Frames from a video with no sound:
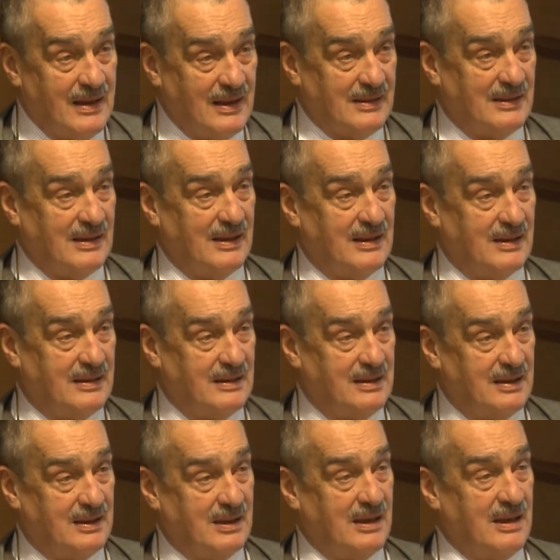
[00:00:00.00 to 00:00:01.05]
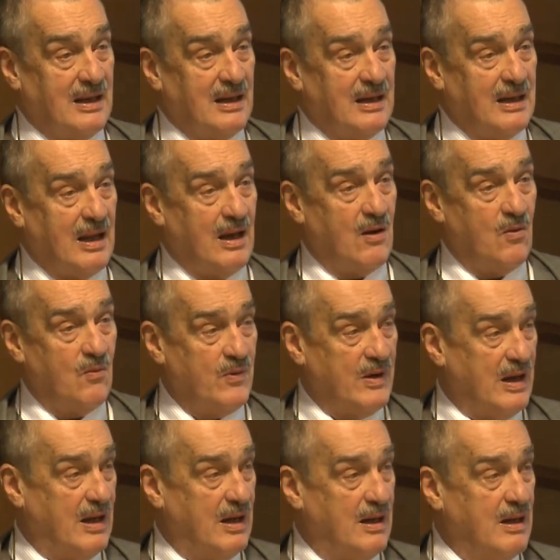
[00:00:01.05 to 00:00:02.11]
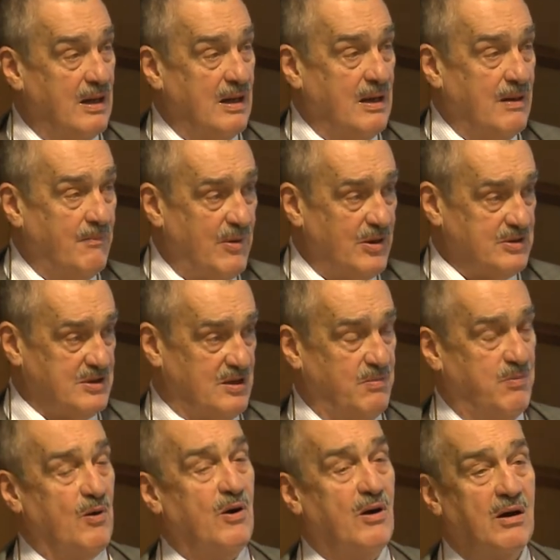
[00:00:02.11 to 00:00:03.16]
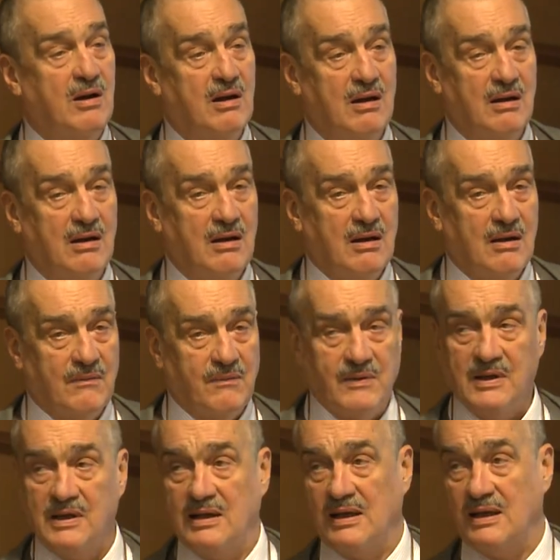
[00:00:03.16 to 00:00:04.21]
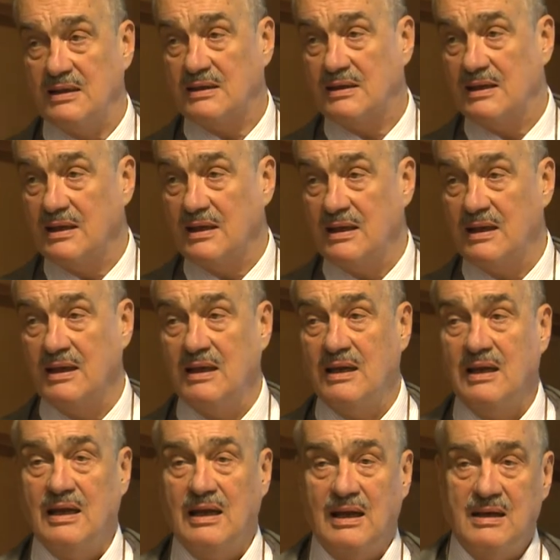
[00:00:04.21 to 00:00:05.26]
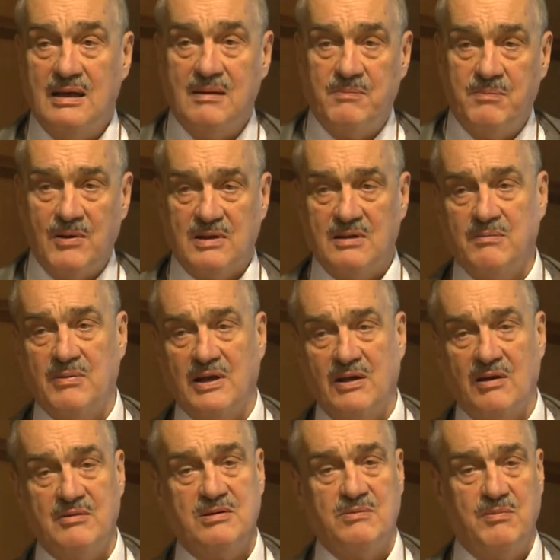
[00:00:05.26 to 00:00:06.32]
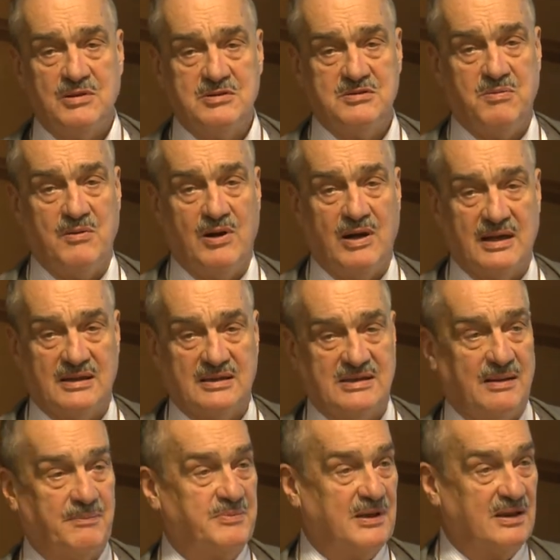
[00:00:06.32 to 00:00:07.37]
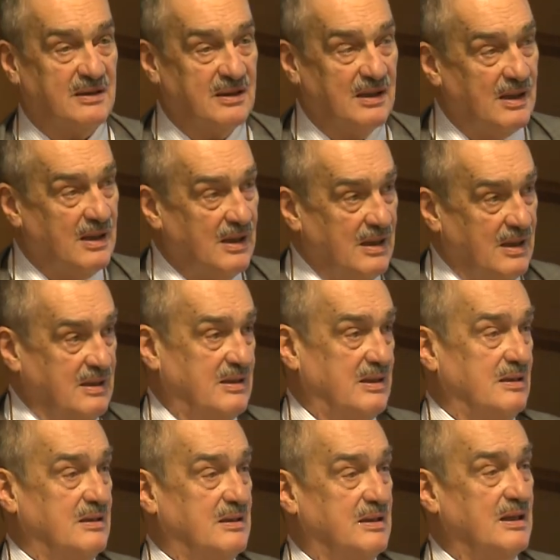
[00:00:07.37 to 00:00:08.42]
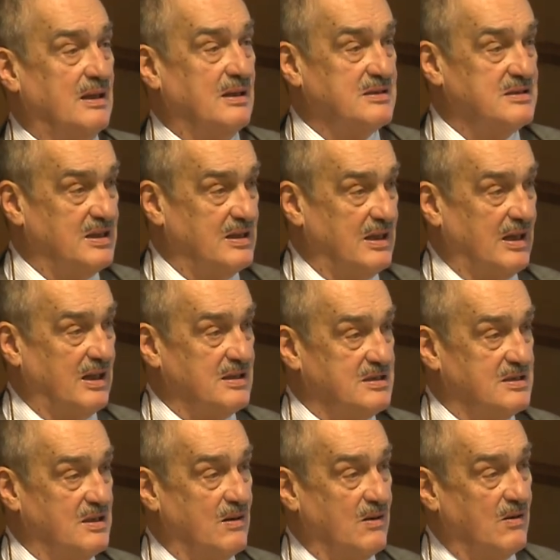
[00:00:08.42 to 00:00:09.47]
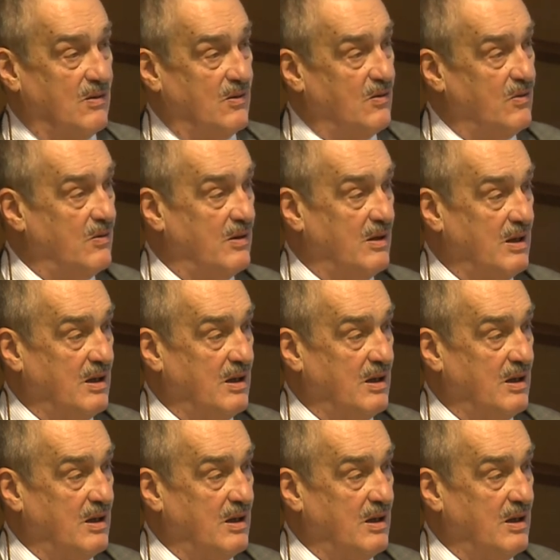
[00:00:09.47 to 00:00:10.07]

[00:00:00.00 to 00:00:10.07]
that now we are much more frequently, and it becomes much more accepted than still a generation ago